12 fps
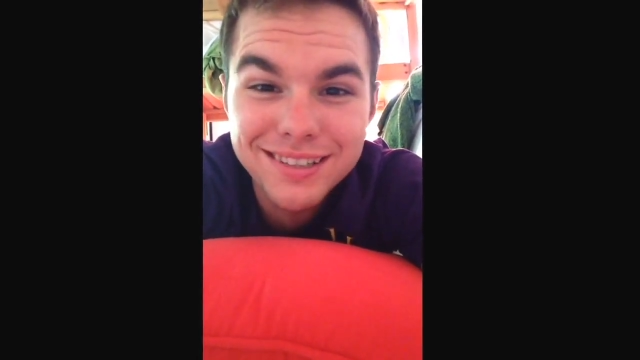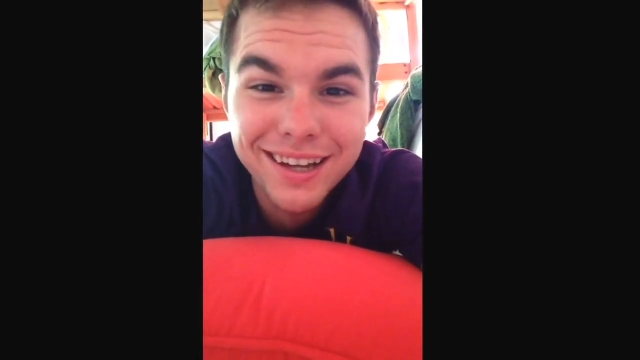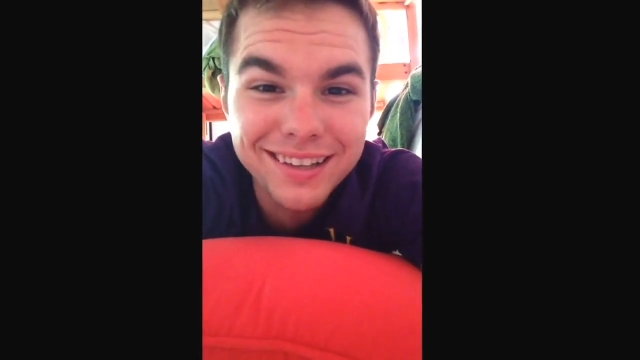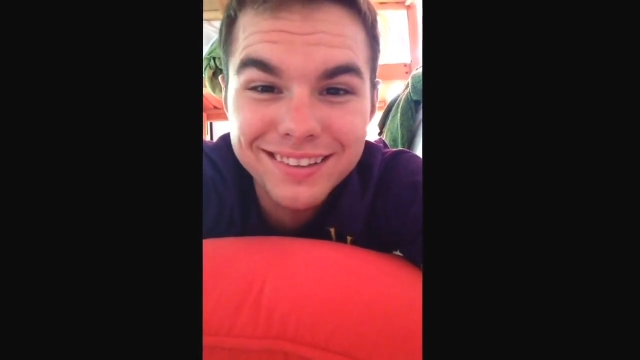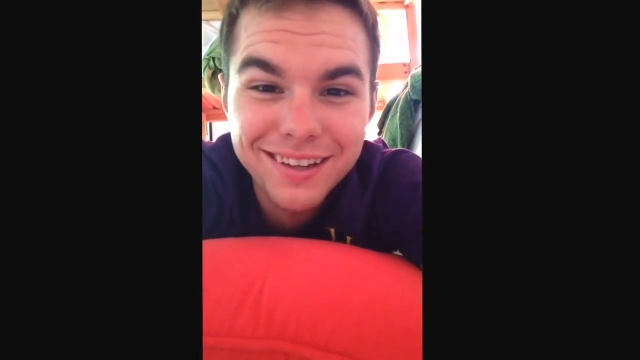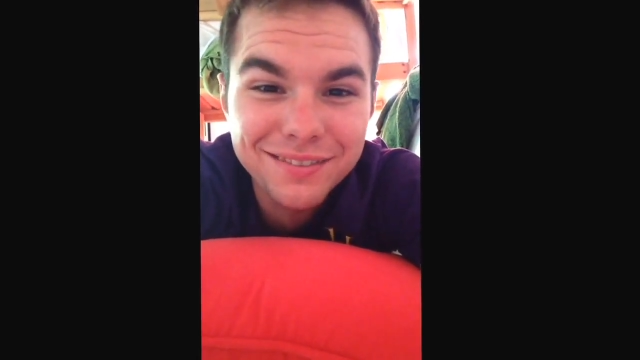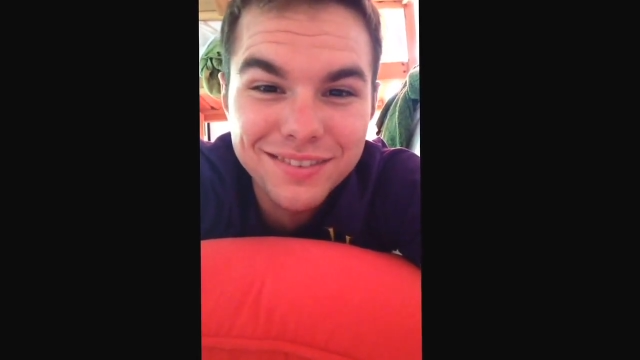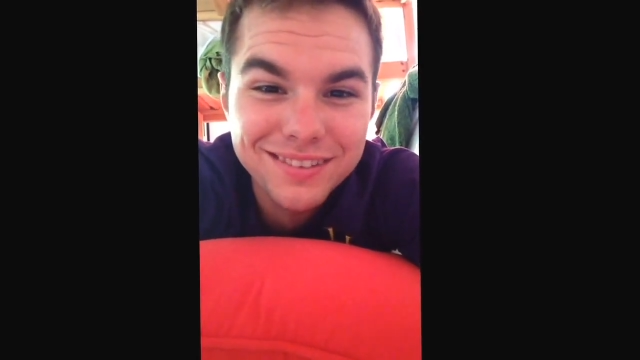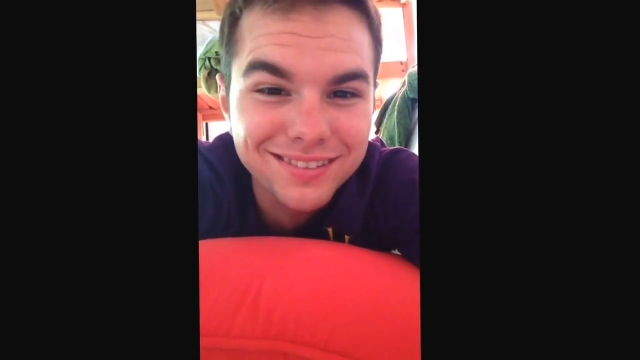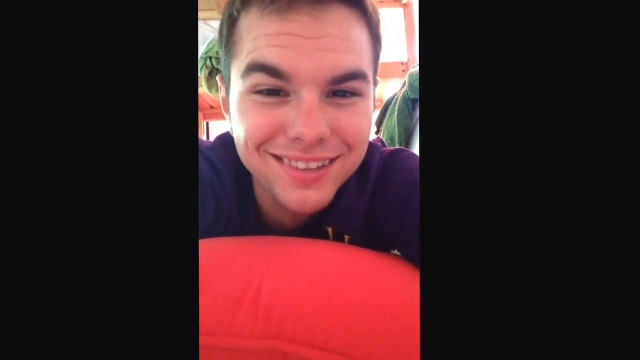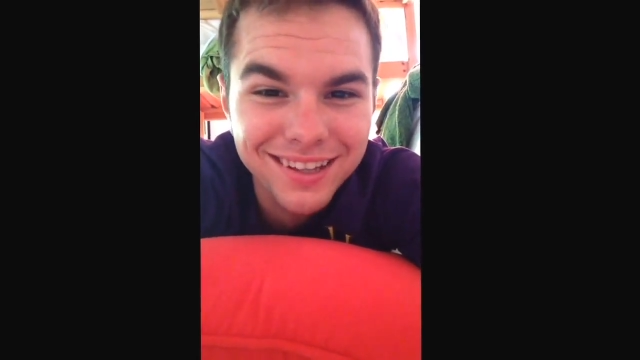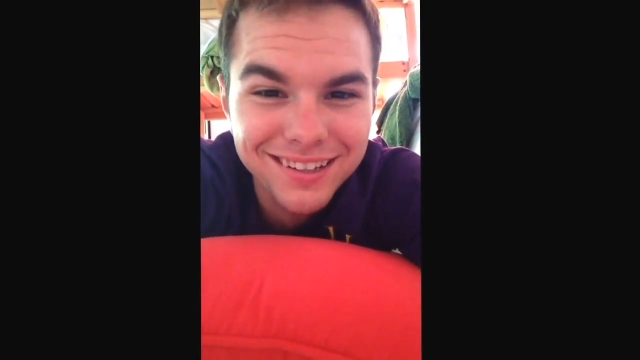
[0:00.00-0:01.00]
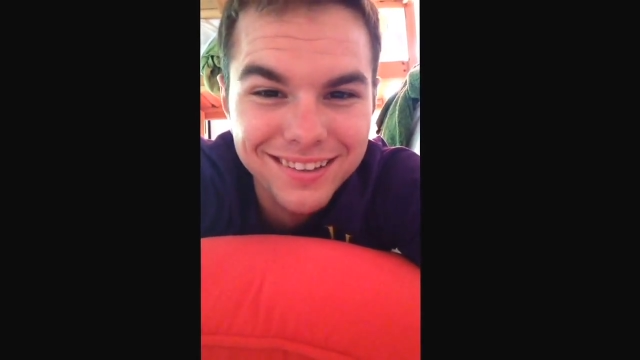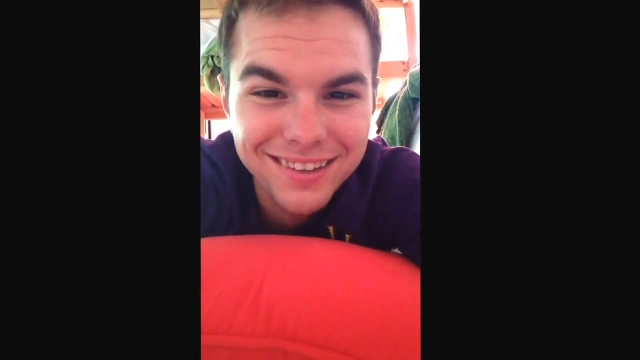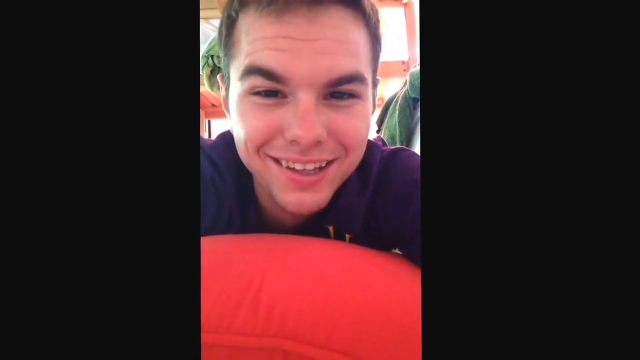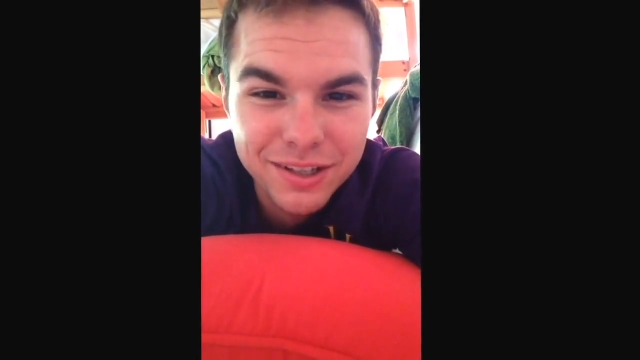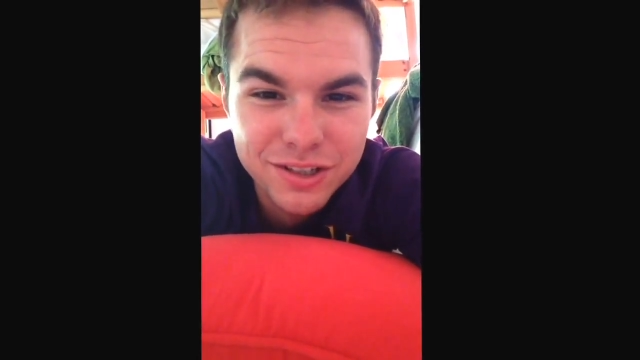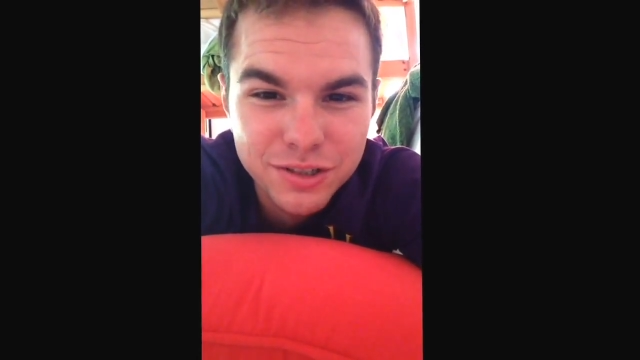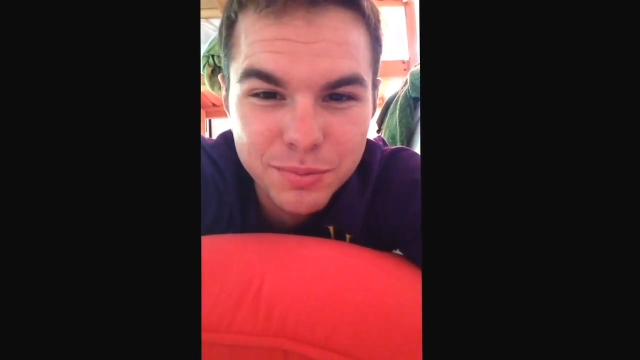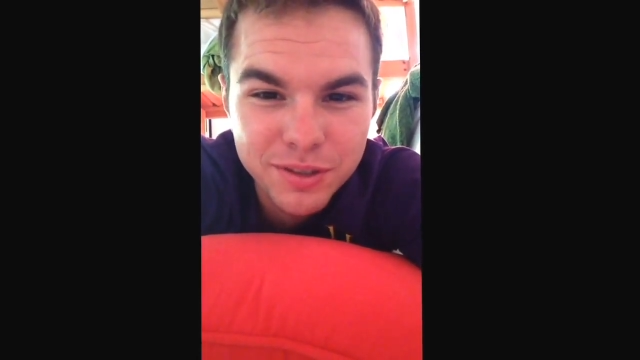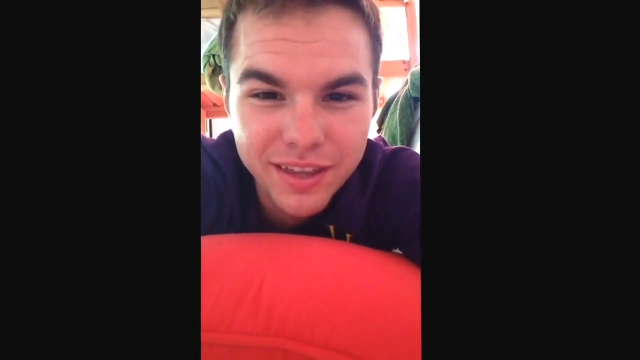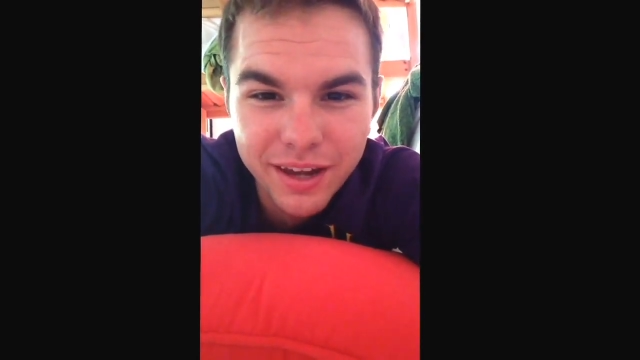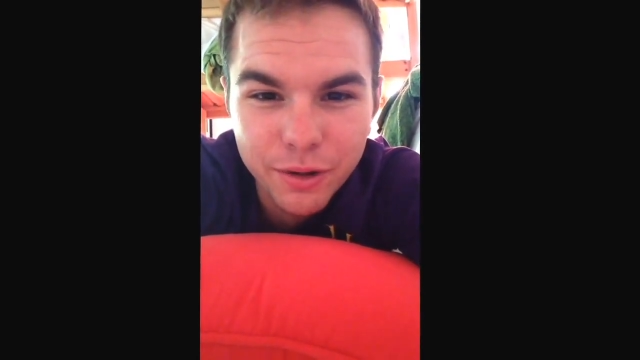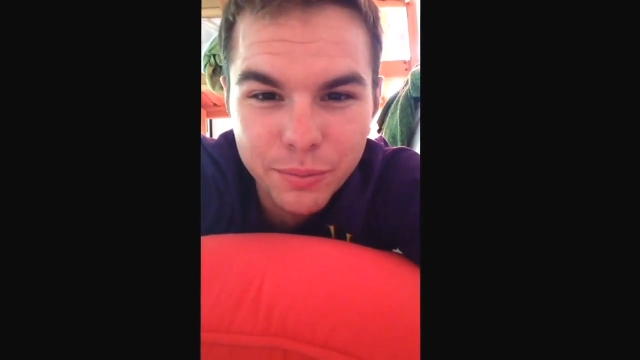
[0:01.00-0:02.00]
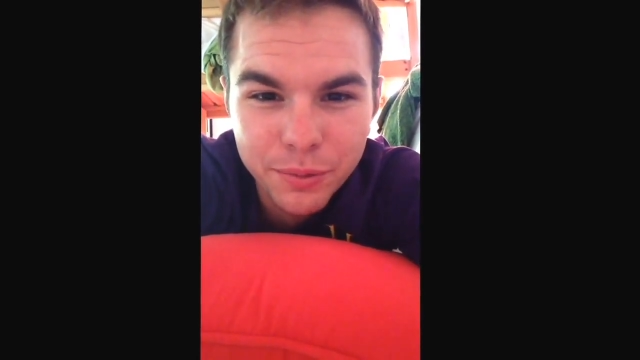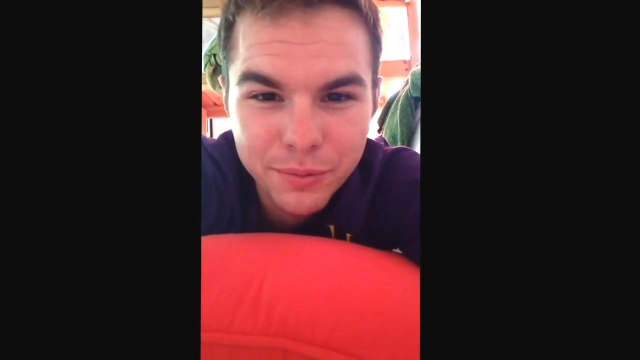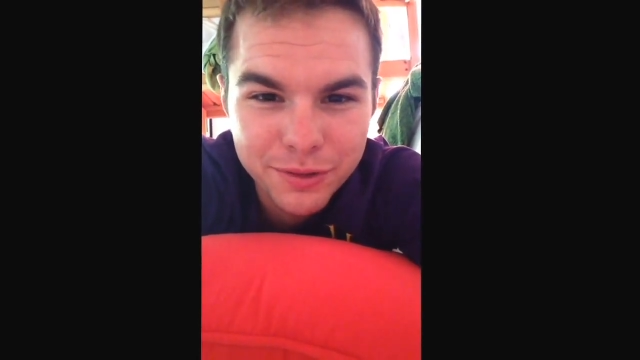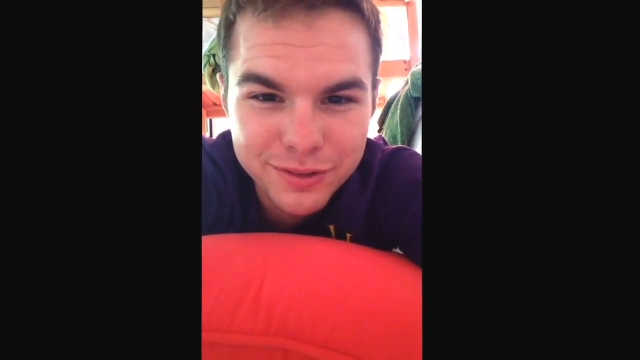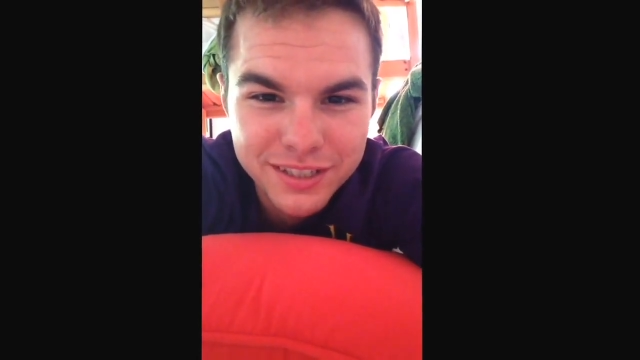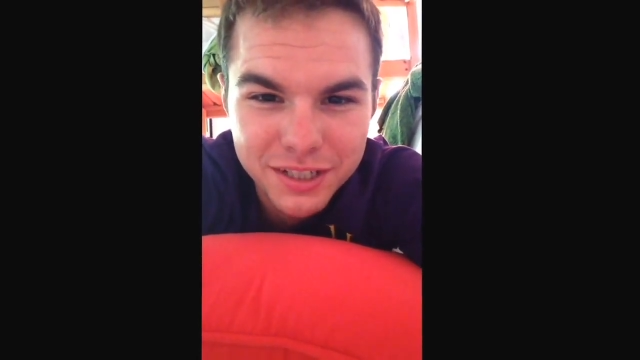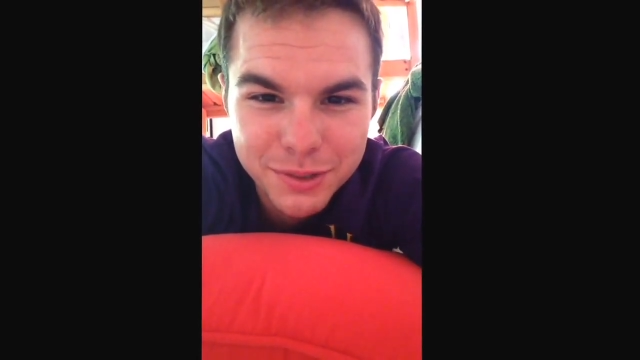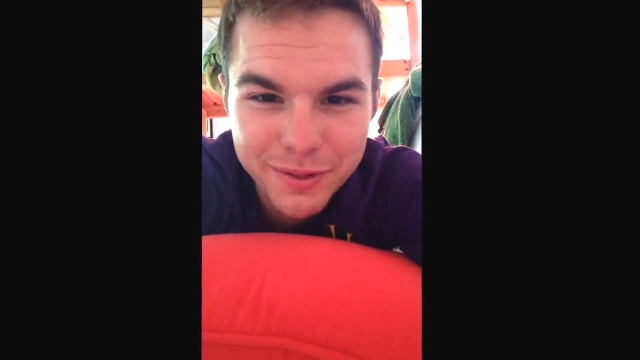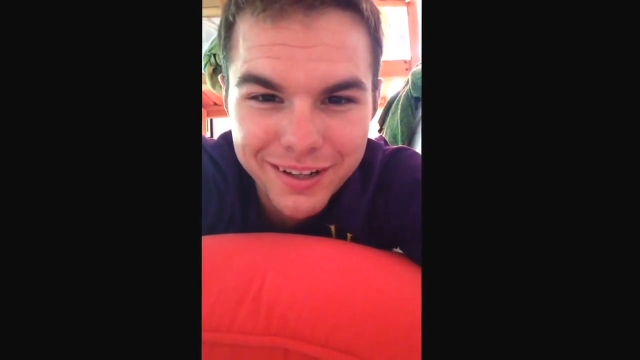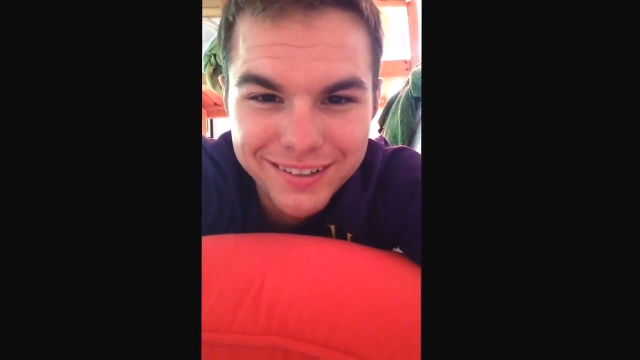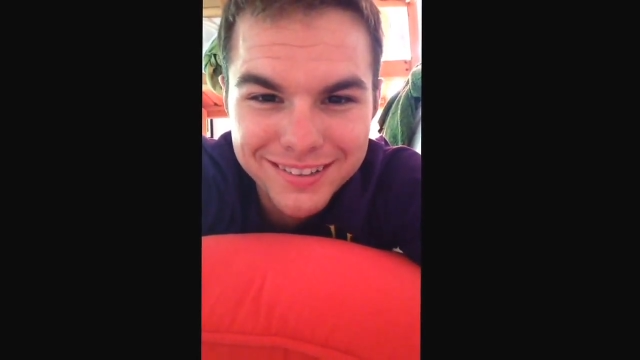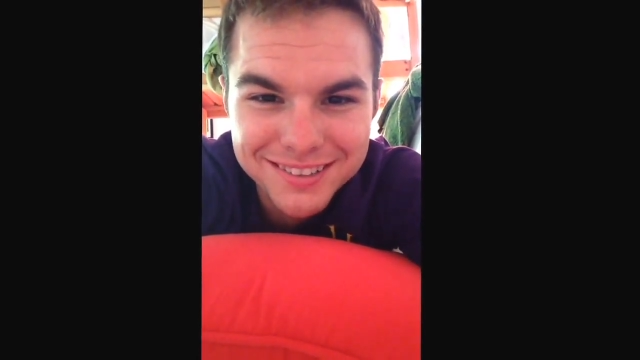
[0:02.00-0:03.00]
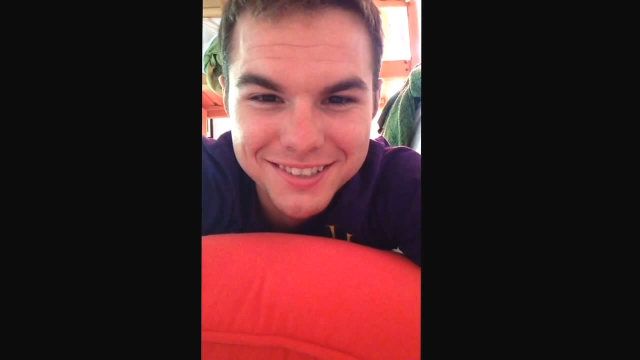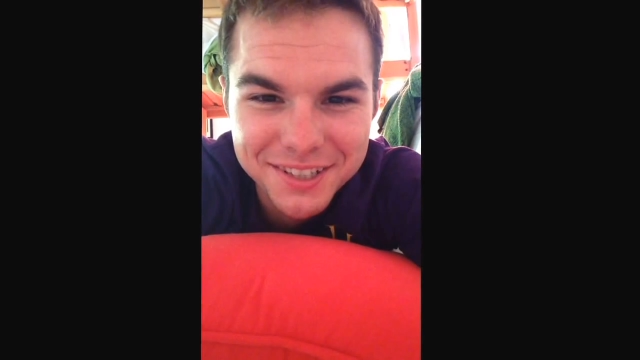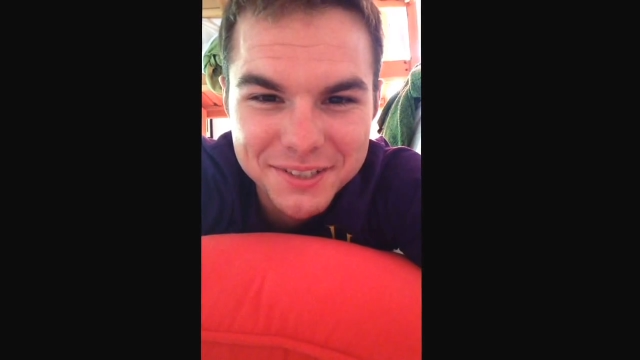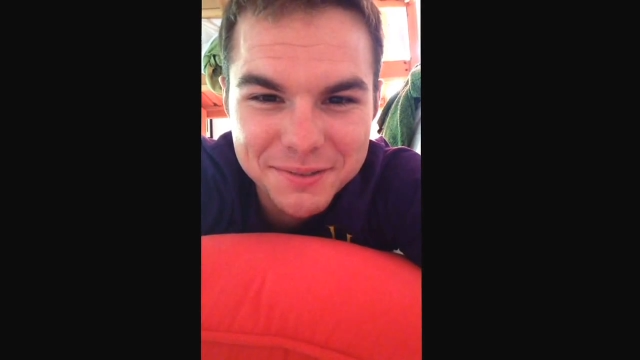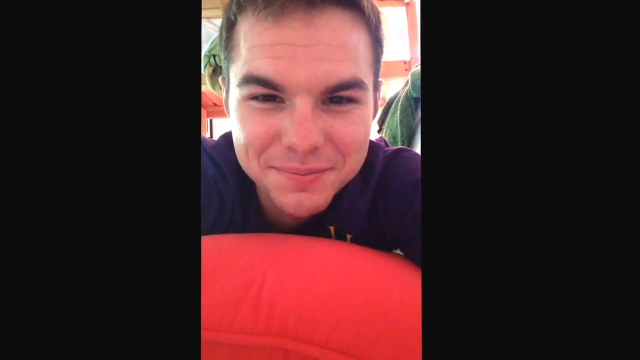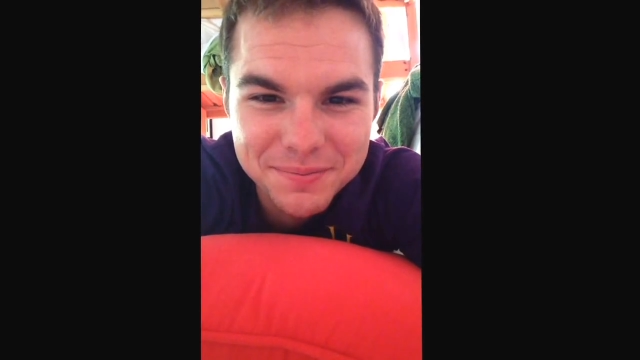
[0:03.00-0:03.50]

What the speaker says: I love that they could just be that open with their sexuality, so